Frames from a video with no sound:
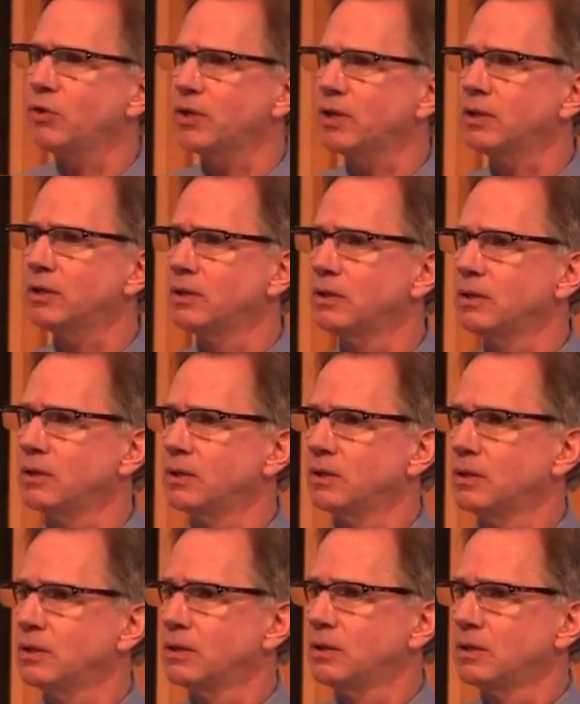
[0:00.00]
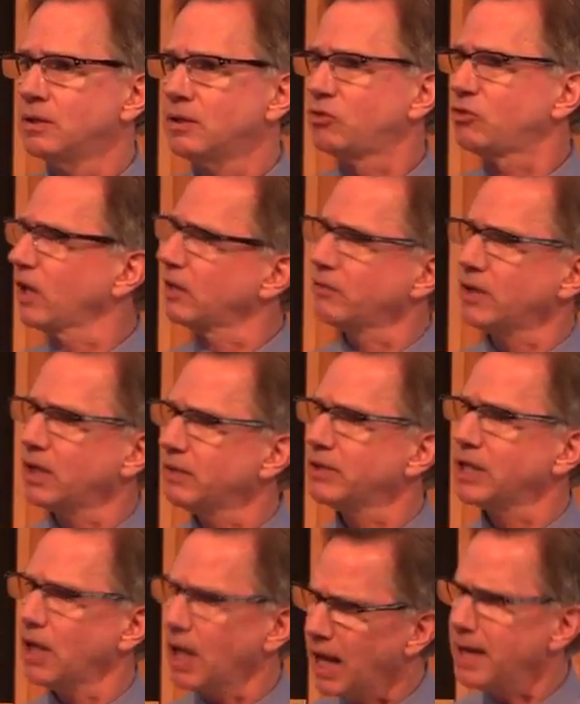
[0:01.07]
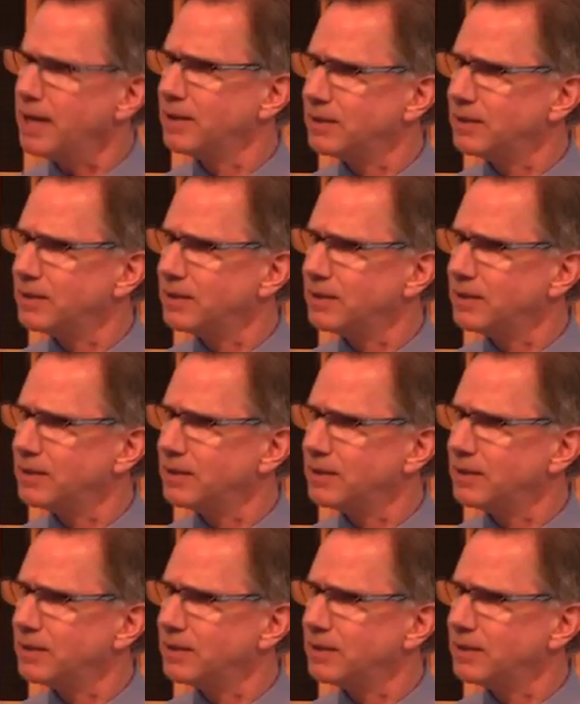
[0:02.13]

the Son of the living God?